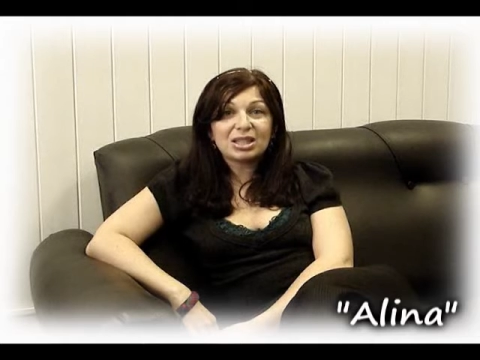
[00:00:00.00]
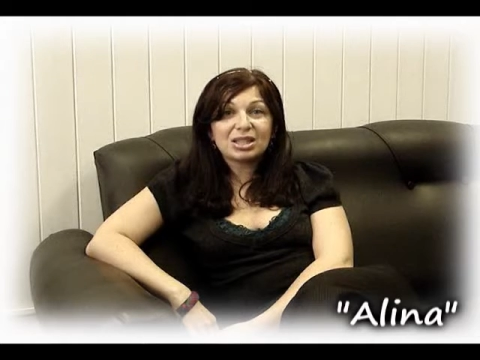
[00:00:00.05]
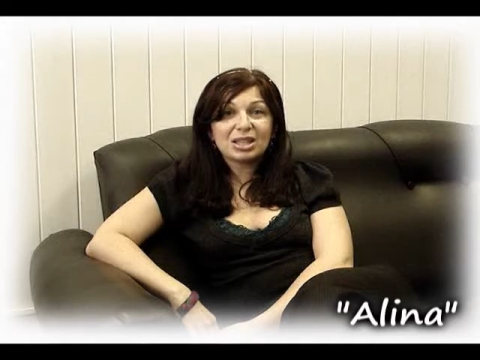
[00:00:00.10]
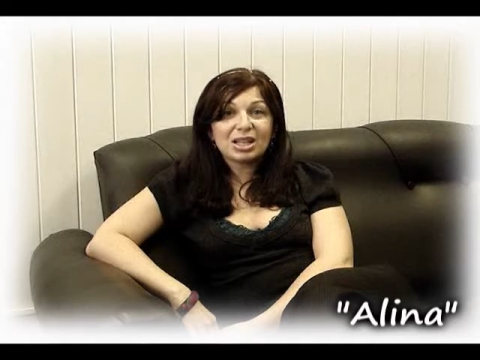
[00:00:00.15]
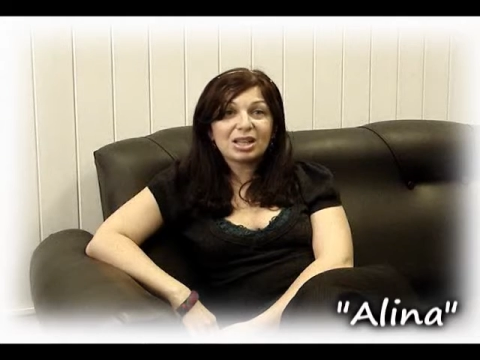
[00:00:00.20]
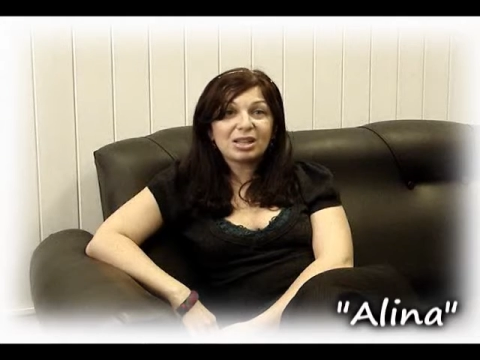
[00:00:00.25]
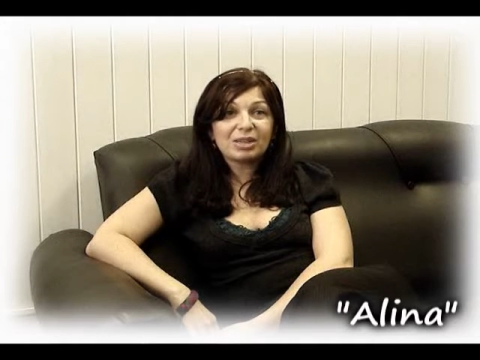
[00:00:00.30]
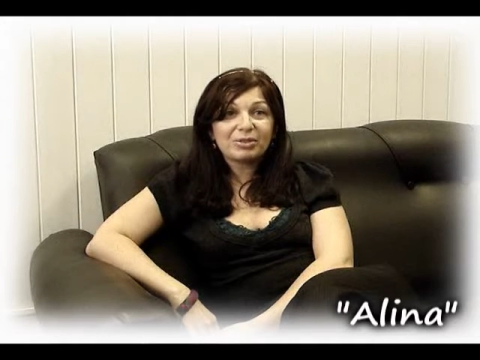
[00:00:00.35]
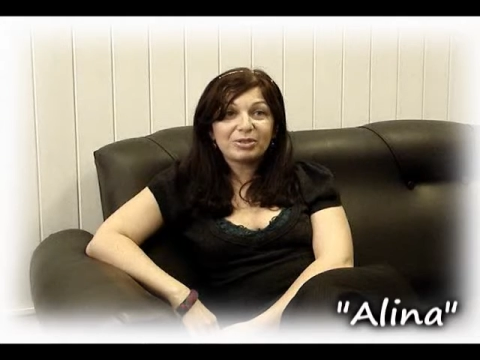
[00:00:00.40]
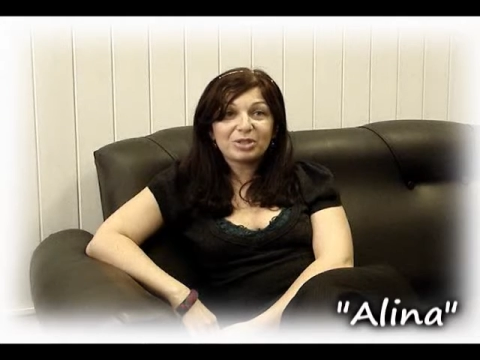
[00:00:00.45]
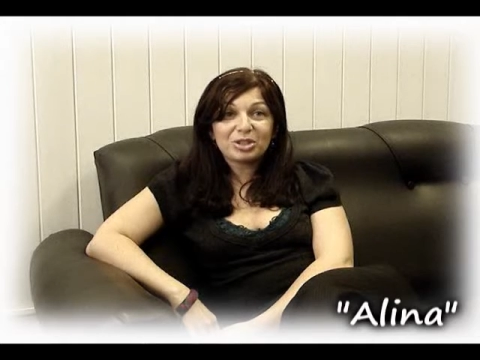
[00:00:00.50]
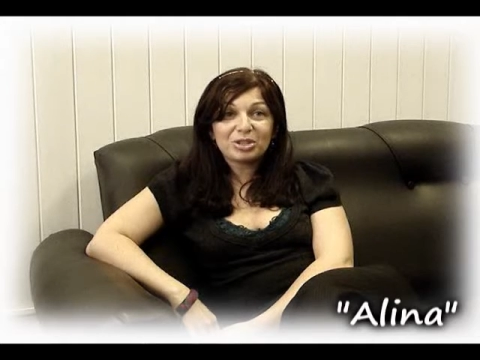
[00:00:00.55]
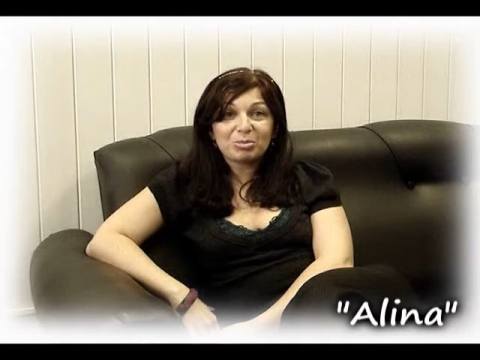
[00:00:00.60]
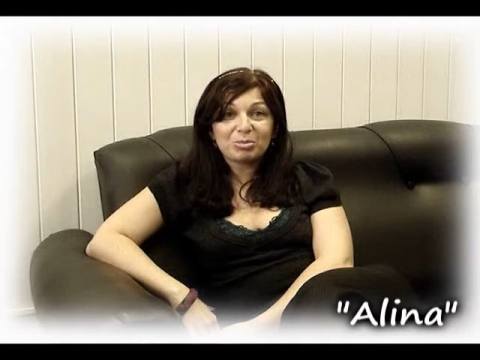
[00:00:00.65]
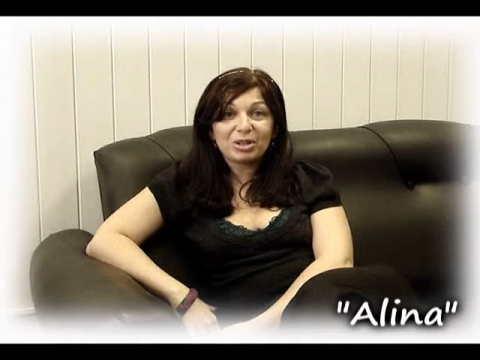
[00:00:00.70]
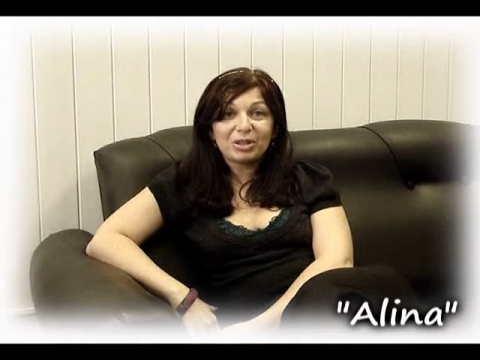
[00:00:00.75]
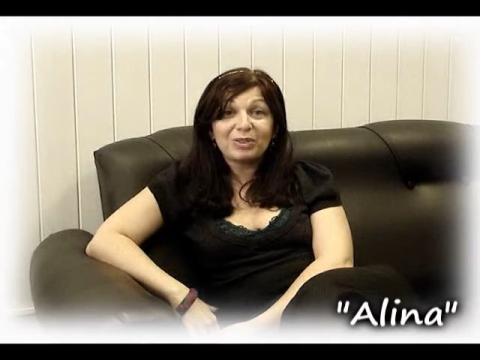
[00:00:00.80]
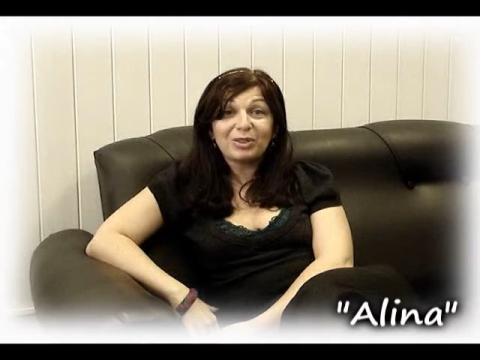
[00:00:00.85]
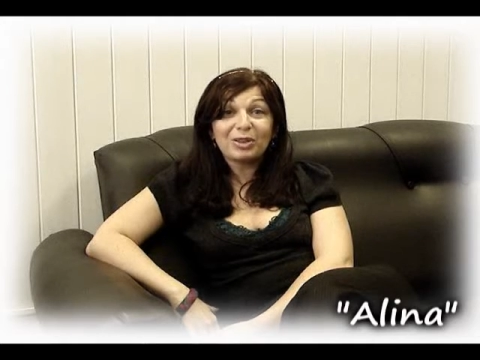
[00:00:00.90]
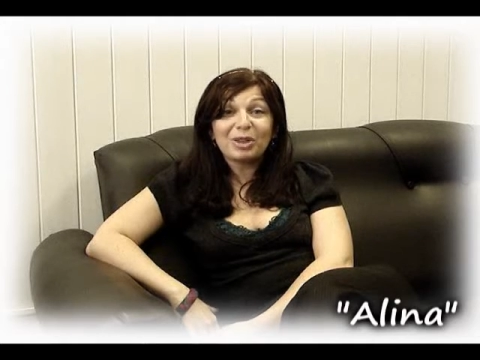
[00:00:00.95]
selfish
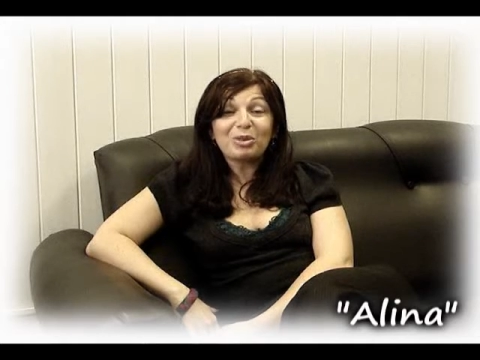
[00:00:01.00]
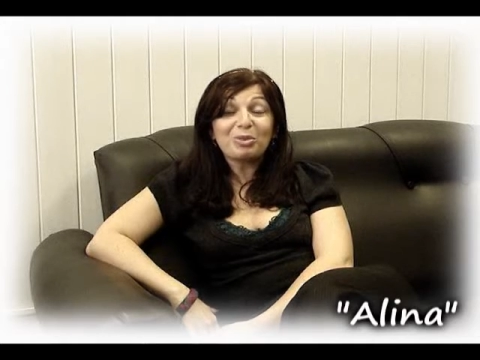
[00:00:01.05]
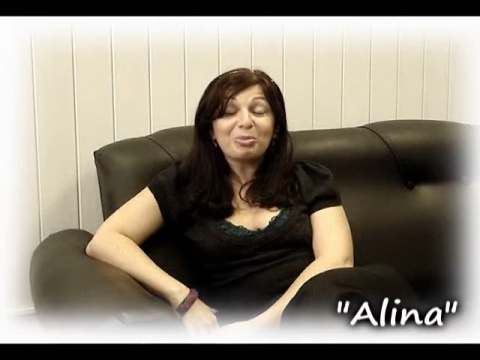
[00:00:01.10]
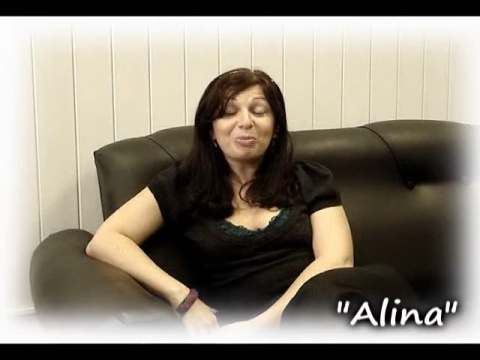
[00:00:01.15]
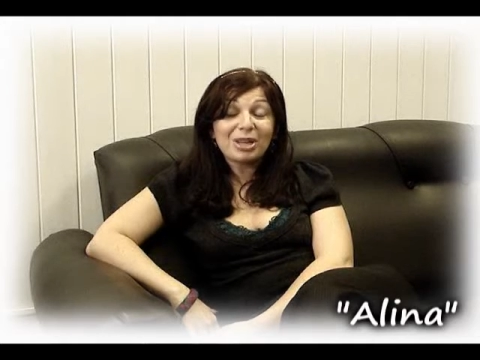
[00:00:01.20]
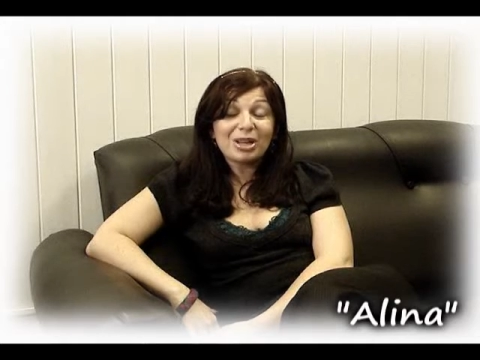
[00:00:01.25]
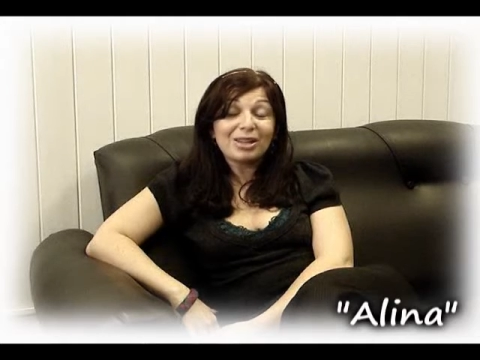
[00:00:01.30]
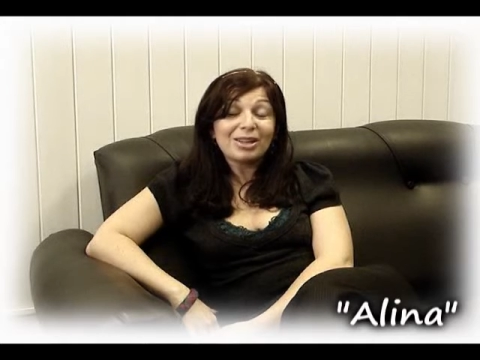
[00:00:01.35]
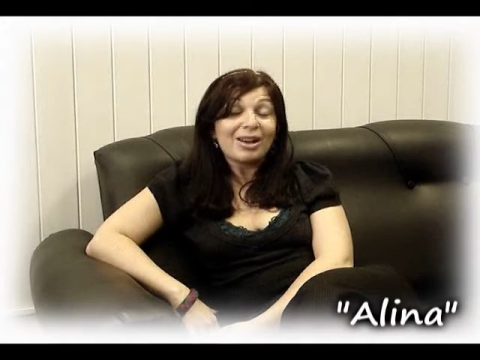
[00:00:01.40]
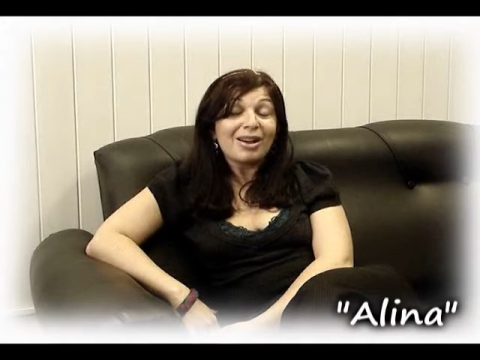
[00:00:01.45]
men. The men